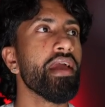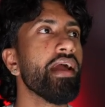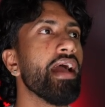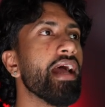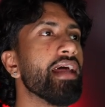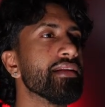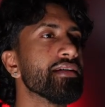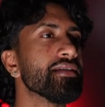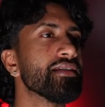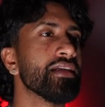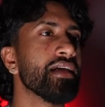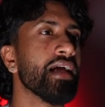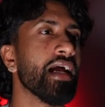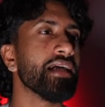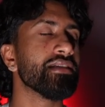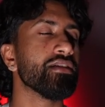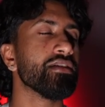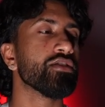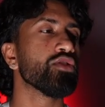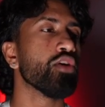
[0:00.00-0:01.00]
And listen,
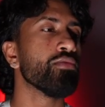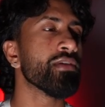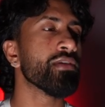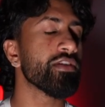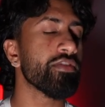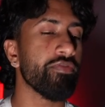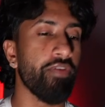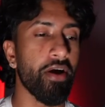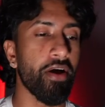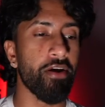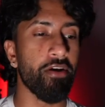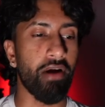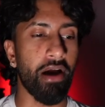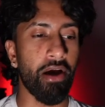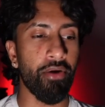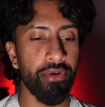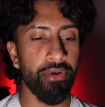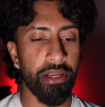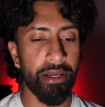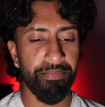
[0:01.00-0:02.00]
guys, there's so much FUD
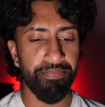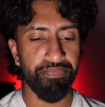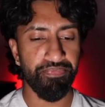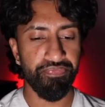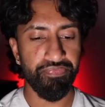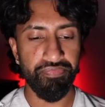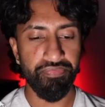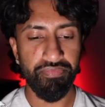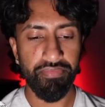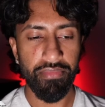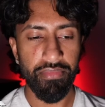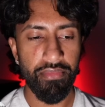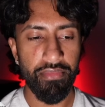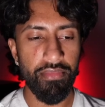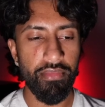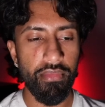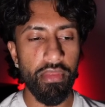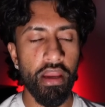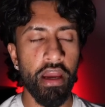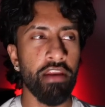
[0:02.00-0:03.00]
around it.
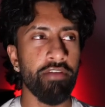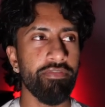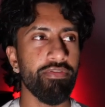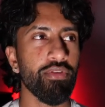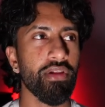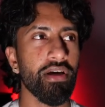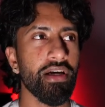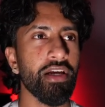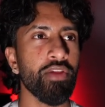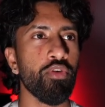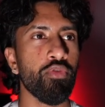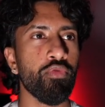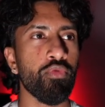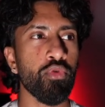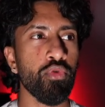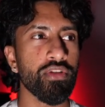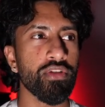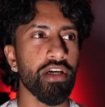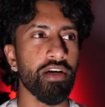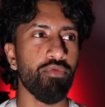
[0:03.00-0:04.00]
And if you look at the
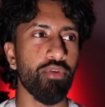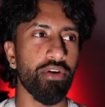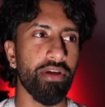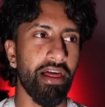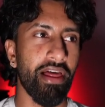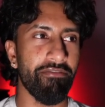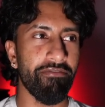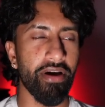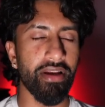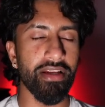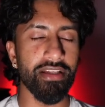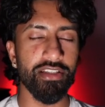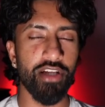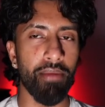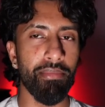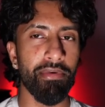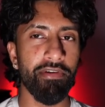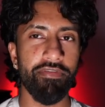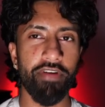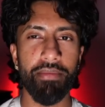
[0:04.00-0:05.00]
root of where that FUD is
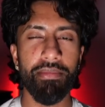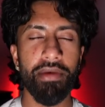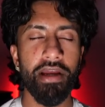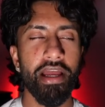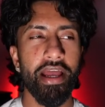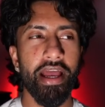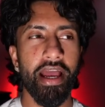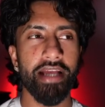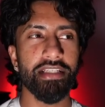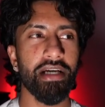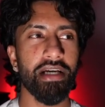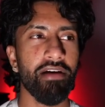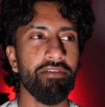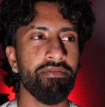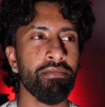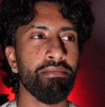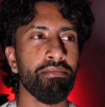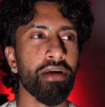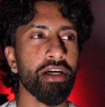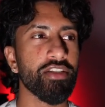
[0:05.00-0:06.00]
coming from, it's coming
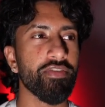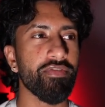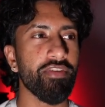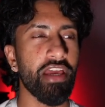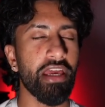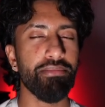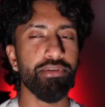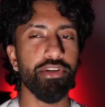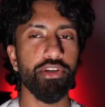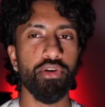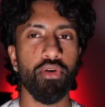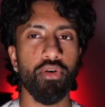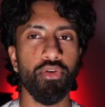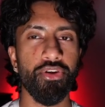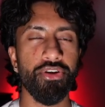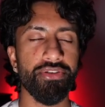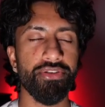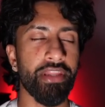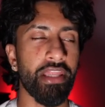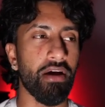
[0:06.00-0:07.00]
from a bunch of kimchi
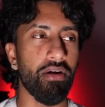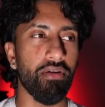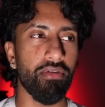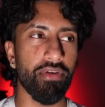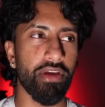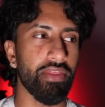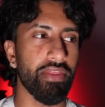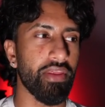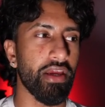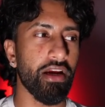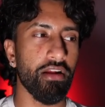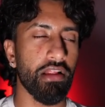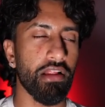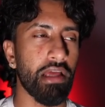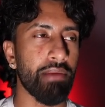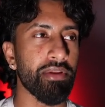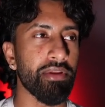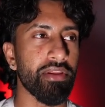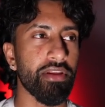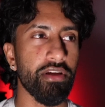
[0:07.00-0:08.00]
holders. Now, they're
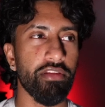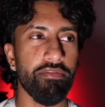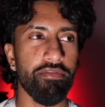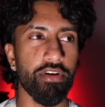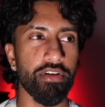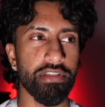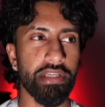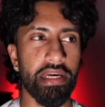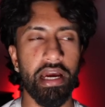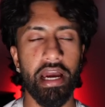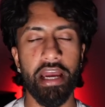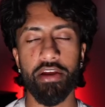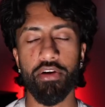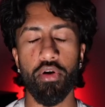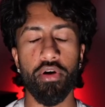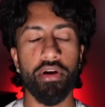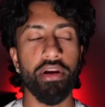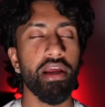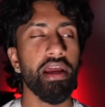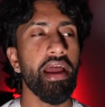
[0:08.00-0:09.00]
claiming they're the first AI
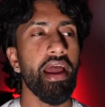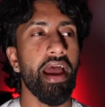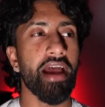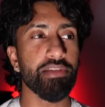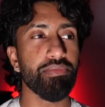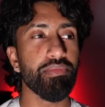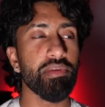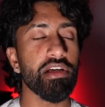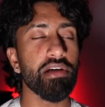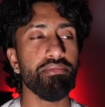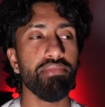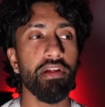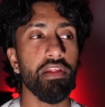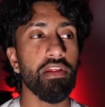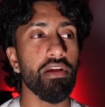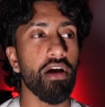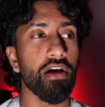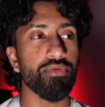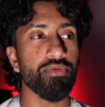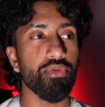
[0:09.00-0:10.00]
coin. And to be
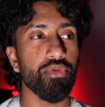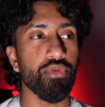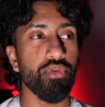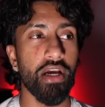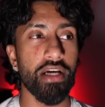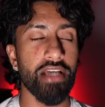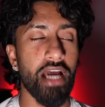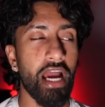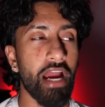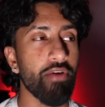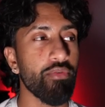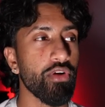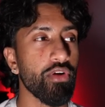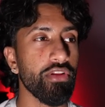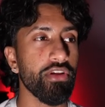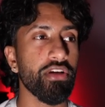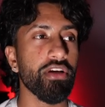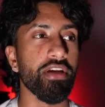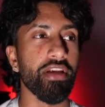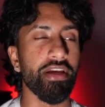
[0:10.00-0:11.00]
completely honest with you guys, I
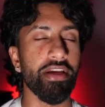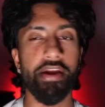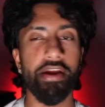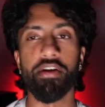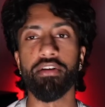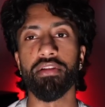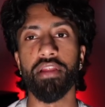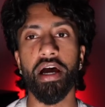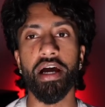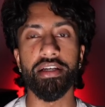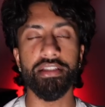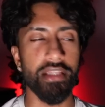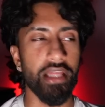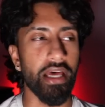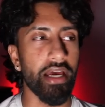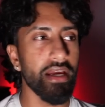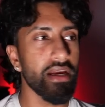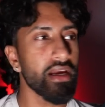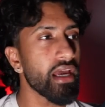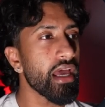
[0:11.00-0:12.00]
really couldn't care less. Like,